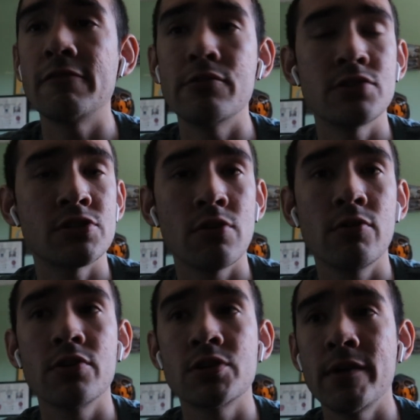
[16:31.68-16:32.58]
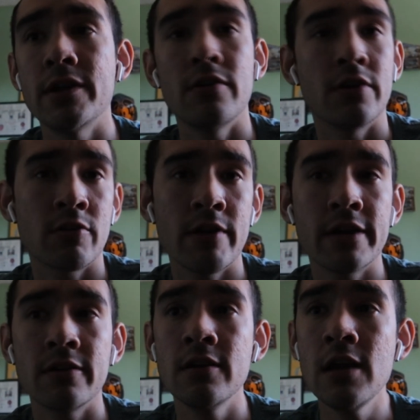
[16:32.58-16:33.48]
if you're a stroker, tweener, or
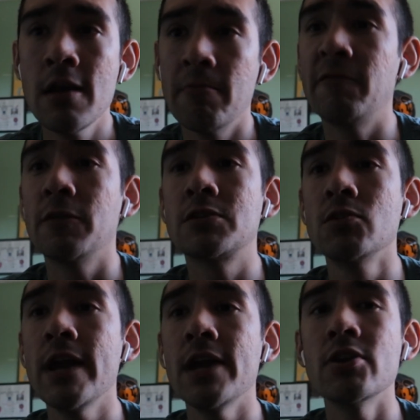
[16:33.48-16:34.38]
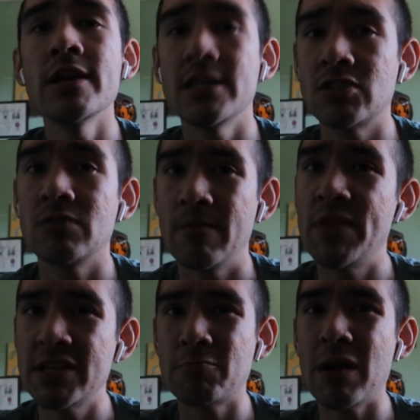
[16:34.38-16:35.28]
cranker. But for a two-hander,
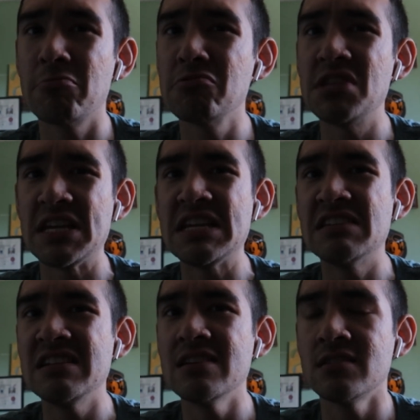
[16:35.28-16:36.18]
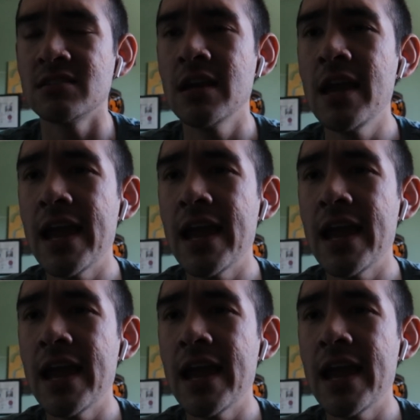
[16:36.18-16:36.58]
it's probably the easiest.